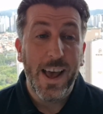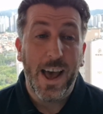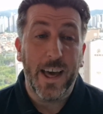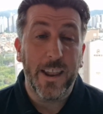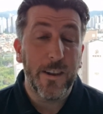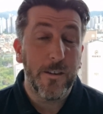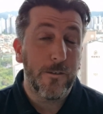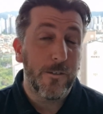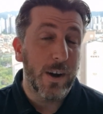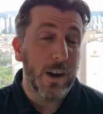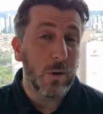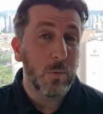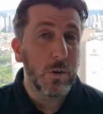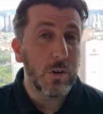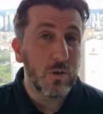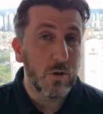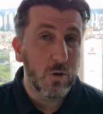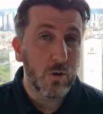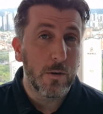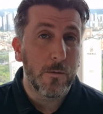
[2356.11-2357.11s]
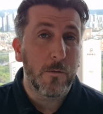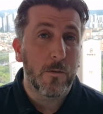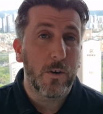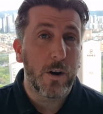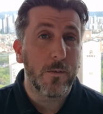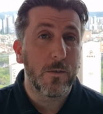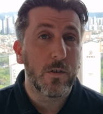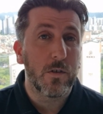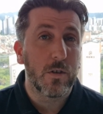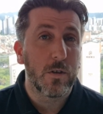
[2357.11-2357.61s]
and the fact that we saw him for
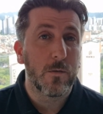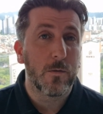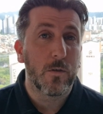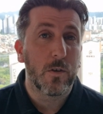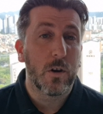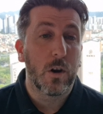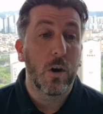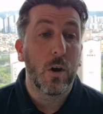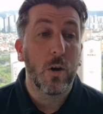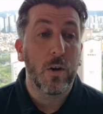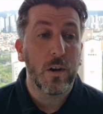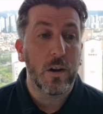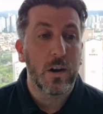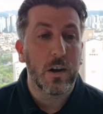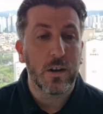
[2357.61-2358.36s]
Everton for a lot of